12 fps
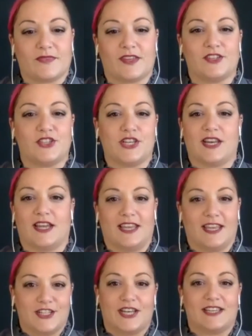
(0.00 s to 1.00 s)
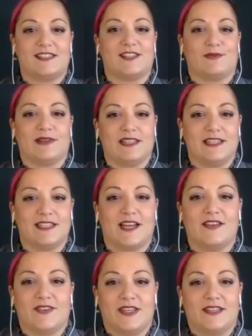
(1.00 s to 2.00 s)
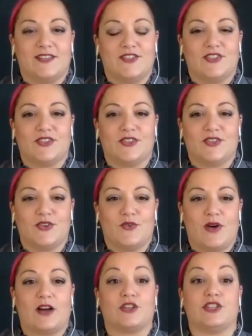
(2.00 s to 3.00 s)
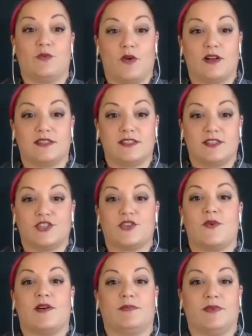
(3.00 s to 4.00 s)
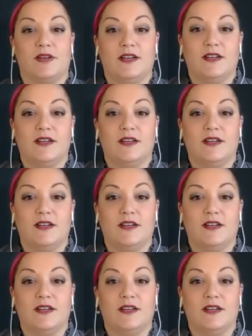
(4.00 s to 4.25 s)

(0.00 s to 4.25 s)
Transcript: she and I get a chance to really dive into how she wants to show up,